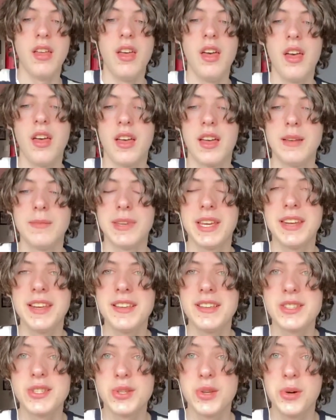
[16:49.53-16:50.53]
I'm getting
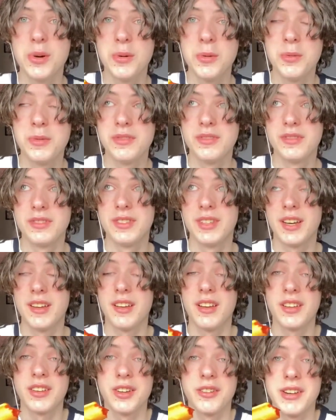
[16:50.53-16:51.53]
so not
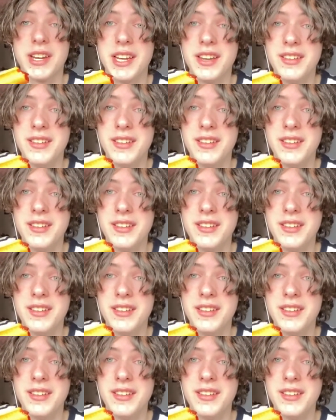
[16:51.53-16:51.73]
hungry.